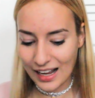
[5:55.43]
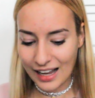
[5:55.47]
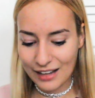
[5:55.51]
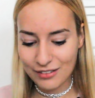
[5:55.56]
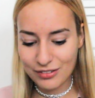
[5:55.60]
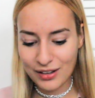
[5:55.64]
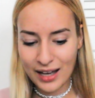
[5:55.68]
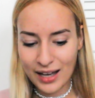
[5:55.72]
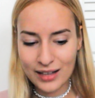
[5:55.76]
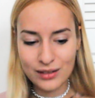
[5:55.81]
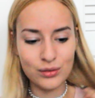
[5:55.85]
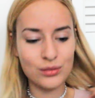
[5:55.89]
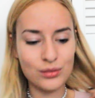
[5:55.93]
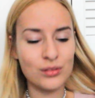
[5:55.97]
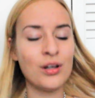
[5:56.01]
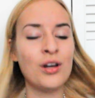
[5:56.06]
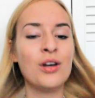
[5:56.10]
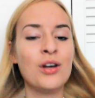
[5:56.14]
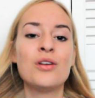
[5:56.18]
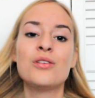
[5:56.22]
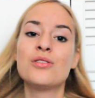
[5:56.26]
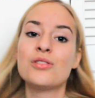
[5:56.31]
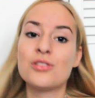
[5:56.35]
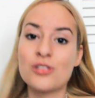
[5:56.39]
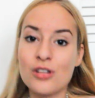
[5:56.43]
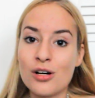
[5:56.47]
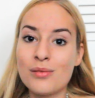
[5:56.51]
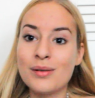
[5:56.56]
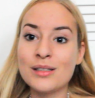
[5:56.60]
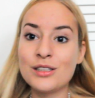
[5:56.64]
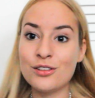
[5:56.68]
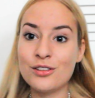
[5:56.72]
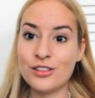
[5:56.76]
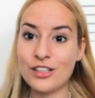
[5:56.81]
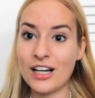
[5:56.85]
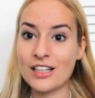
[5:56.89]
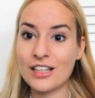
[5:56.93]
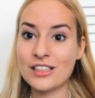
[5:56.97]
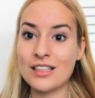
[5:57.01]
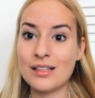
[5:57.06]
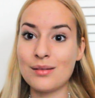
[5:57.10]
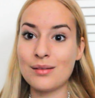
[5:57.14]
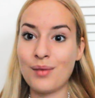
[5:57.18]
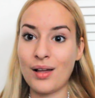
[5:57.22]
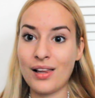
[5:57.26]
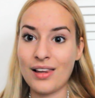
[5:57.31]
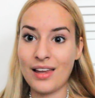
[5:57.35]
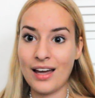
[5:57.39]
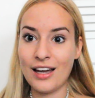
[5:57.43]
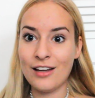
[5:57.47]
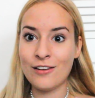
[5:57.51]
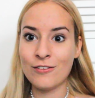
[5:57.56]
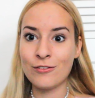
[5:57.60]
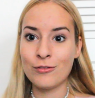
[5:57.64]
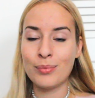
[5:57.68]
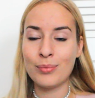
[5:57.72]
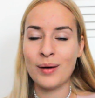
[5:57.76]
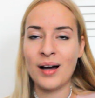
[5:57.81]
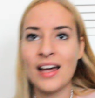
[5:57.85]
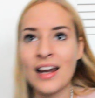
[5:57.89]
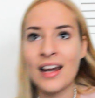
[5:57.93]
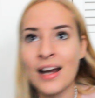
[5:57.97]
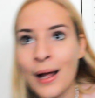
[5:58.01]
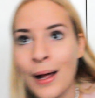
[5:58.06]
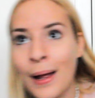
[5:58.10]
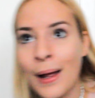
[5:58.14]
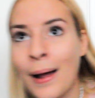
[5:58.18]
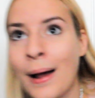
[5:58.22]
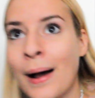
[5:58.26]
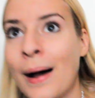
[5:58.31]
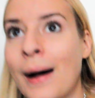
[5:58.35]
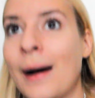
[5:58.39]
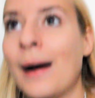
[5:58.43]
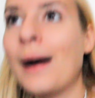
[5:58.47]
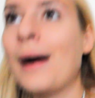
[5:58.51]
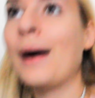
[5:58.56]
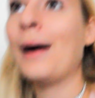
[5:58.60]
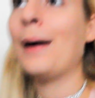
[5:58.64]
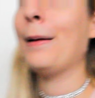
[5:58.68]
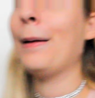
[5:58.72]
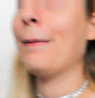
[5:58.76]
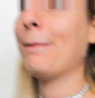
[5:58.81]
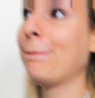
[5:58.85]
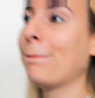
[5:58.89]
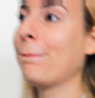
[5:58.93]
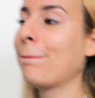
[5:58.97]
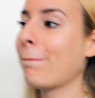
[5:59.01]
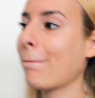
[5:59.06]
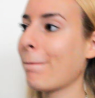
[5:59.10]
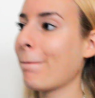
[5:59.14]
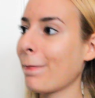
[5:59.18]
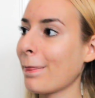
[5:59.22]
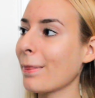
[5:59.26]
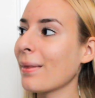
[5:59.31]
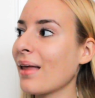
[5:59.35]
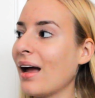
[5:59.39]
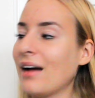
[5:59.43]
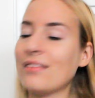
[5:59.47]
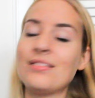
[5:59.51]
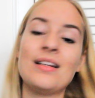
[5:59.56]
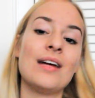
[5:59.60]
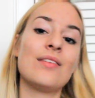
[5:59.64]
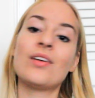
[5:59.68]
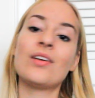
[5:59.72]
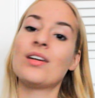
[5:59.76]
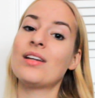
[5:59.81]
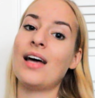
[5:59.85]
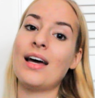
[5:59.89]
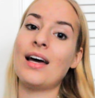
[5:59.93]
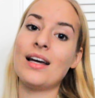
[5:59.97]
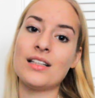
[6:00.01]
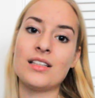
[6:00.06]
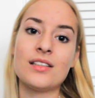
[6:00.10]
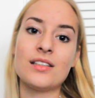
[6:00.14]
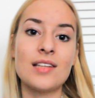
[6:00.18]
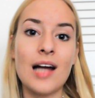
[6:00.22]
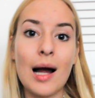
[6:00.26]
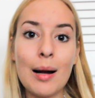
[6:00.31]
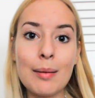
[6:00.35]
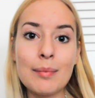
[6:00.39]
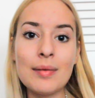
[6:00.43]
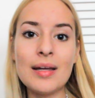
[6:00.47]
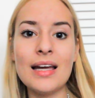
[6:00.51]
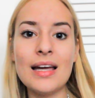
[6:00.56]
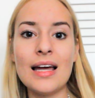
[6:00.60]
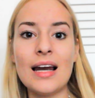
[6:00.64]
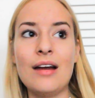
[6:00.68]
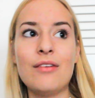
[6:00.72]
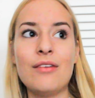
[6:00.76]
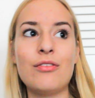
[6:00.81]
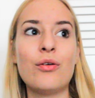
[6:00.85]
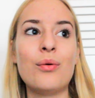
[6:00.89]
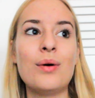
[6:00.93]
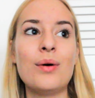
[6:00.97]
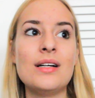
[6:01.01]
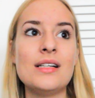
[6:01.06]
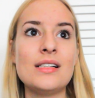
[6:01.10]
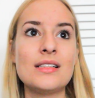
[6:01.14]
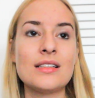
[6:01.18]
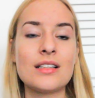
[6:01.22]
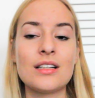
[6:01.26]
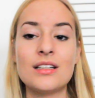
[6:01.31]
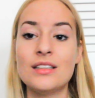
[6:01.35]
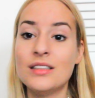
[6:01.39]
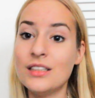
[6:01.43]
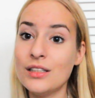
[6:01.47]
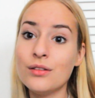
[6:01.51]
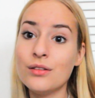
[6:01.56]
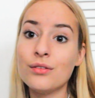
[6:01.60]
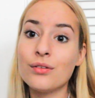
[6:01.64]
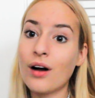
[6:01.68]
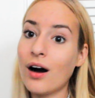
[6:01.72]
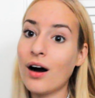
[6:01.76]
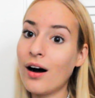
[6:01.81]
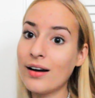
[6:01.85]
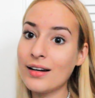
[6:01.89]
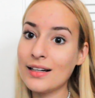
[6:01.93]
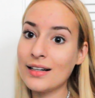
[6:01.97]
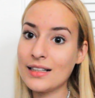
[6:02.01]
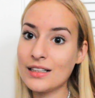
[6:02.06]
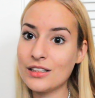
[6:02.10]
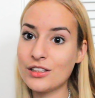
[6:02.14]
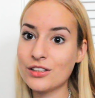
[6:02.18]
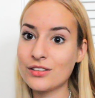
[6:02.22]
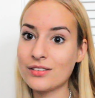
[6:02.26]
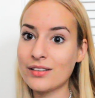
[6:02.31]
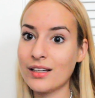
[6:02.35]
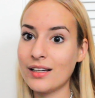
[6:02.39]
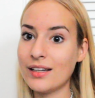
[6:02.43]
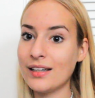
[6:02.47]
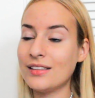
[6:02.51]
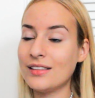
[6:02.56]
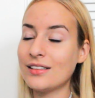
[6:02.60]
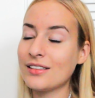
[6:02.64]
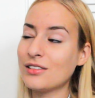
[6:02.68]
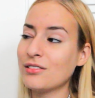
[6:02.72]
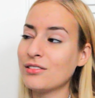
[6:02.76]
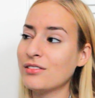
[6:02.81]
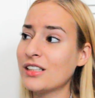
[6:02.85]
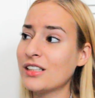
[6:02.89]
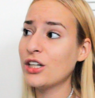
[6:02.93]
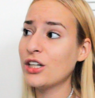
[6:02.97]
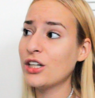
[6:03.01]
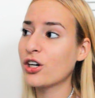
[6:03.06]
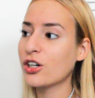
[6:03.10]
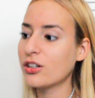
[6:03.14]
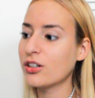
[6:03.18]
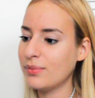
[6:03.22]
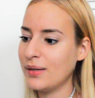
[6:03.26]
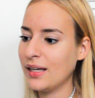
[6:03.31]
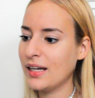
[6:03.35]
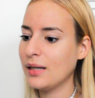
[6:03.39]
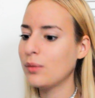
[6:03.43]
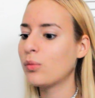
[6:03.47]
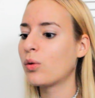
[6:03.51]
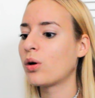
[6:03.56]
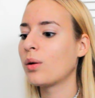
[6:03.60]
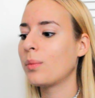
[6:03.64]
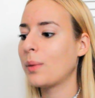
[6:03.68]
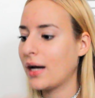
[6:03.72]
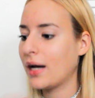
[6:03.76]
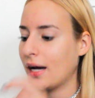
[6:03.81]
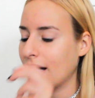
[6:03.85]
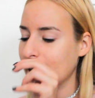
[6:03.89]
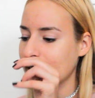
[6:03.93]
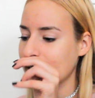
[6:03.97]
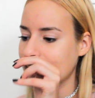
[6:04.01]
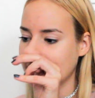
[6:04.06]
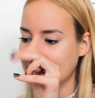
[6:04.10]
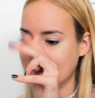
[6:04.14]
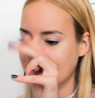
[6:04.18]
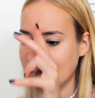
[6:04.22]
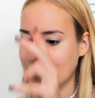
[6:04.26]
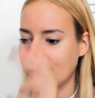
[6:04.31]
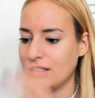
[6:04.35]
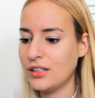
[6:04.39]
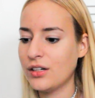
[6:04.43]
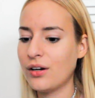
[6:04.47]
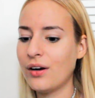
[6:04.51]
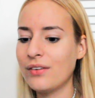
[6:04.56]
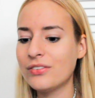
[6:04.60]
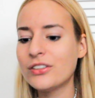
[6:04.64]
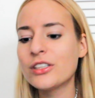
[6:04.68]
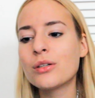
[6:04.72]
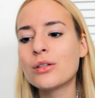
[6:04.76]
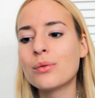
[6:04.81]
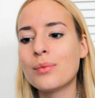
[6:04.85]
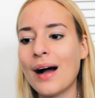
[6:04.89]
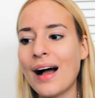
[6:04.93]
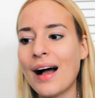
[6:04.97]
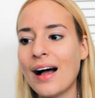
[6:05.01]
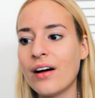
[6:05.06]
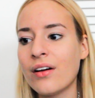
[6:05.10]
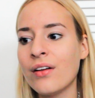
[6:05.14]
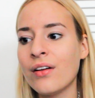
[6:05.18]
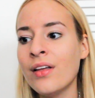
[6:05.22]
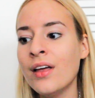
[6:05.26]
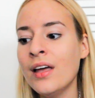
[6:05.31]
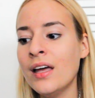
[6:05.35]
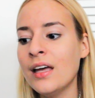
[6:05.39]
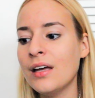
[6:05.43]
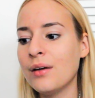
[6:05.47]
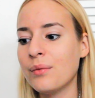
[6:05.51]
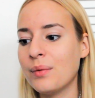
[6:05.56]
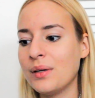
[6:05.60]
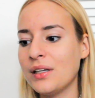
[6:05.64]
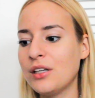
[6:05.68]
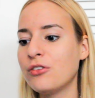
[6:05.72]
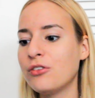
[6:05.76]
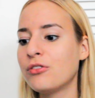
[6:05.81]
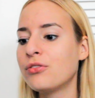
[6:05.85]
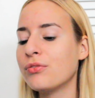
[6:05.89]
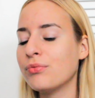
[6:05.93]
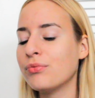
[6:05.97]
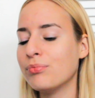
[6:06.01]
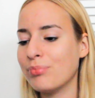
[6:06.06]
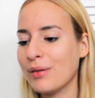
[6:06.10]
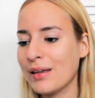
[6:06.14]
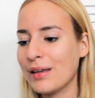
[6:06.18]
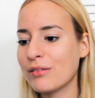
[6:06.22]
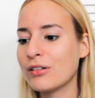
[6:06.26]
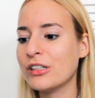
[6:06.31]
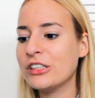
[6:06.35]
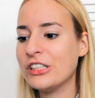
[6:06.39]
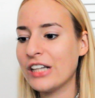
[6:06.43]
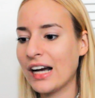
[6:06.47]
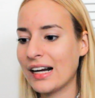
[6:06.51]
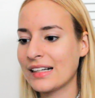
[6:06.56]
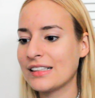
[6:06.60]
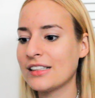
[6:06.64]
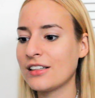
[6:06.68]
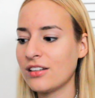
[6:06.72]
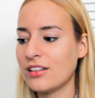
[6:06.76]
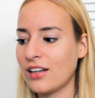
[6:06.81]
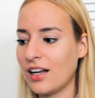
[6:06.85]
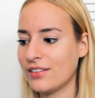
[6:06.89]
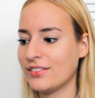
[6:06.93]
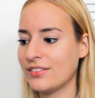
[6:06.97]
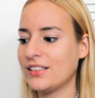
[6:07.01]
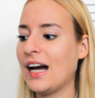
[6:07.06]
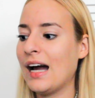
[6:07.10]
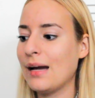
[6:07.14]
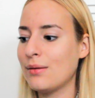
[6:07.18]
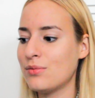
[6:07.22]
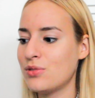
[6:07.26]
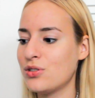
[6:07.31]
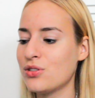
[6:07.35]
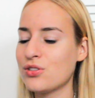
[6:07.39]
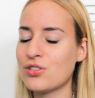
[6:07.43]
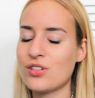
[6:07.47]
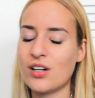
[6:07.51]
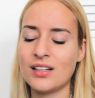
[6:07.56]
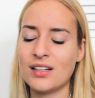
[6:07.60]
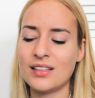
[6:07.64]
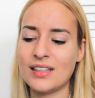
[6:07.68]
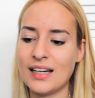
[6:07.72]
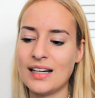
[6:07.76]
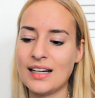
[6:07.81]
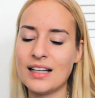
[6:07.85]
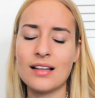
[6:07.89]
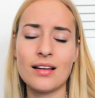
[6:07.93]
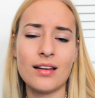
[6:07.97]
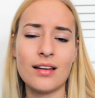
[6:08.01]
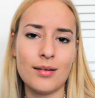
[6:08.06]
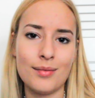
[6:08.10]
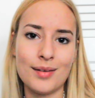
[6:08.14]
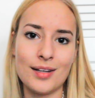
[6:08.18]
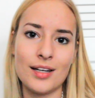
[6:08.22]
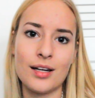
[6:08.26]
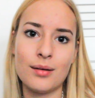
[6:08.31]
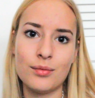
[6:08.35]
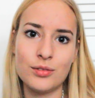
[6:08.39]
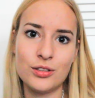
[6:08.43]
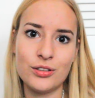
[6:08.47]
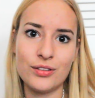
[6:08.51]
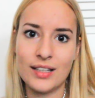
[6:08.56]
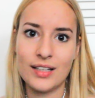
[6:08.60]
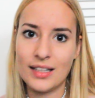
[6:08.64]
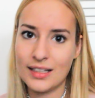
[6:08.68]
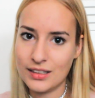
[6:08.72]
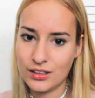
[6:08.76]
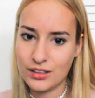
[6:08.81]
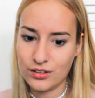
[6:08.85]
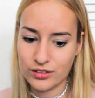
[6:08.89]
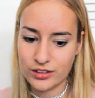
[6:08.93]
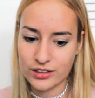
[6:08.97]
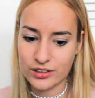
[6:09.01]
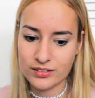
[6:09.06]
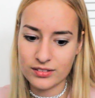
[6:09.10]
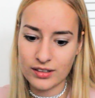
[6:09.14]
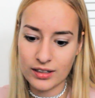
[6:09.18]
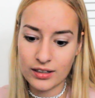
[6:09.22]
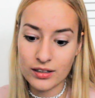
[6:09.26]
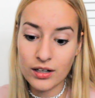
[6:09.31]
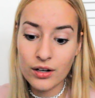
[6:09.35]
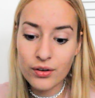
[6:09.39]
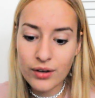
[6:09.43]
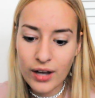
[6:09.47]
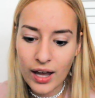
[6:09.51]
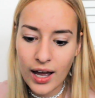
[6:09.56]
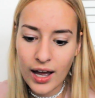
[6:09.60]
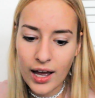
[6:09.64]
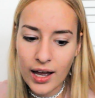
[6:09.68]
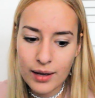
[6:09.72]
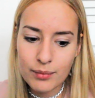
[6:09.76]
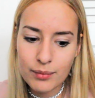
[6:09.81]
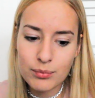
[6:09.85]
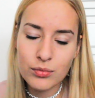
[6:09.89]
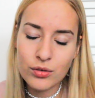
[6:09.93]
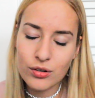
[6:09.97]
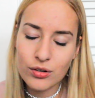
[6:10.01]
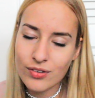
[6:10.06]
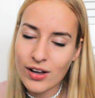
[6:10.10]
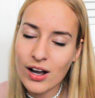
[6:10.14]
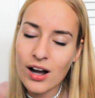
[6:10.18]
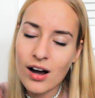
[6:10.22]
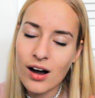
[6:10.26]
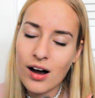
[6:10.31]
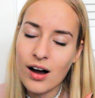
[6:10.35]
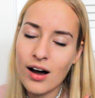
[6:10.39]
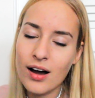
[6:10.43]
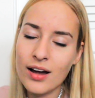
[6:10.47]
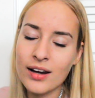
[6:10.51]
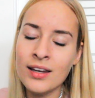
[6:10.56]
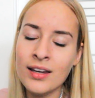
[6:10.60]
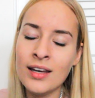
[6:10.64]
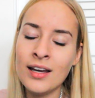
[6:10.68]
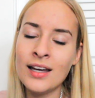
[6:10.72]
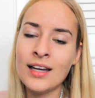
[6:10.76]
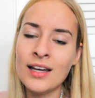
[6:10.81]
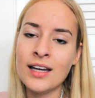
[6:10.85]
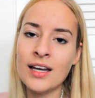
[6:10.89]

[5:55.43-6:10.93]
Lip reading: I've handled so much rejection in my life, but I've never let it stop me, and I've always continued on, and it just like, it doesn't hurt me anymore because, you know, after a while, when you've been rejected a lot of times, you start getting a little bit numb to it, and you're just like, okay, moving on.